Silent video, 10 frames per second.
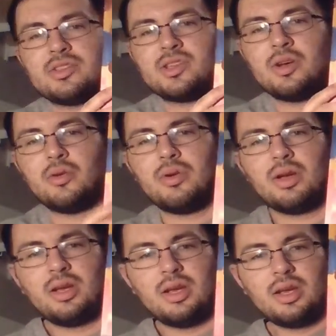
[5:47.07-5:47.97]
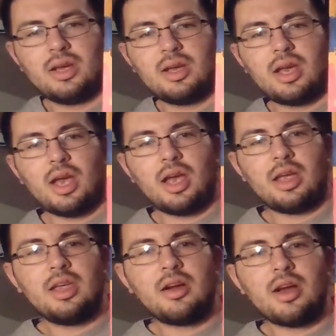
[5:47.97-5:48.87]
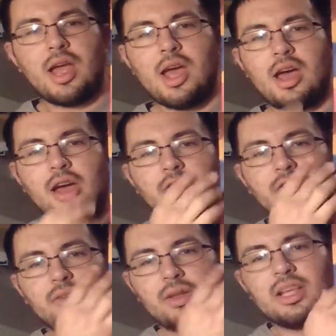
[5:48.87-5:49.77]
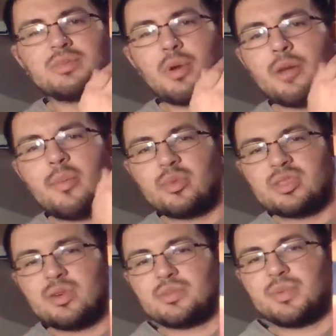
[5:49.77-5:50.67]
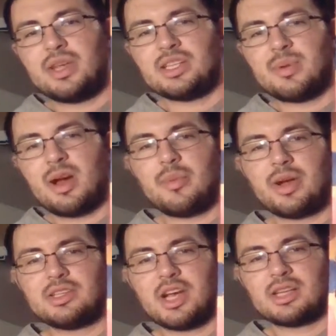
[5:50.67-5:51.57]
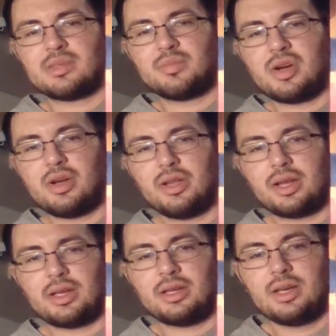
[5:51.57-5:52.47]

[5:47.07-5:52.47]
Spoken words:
So here I have, and this part I remember was supposed to be inspired by Jackson Pollock,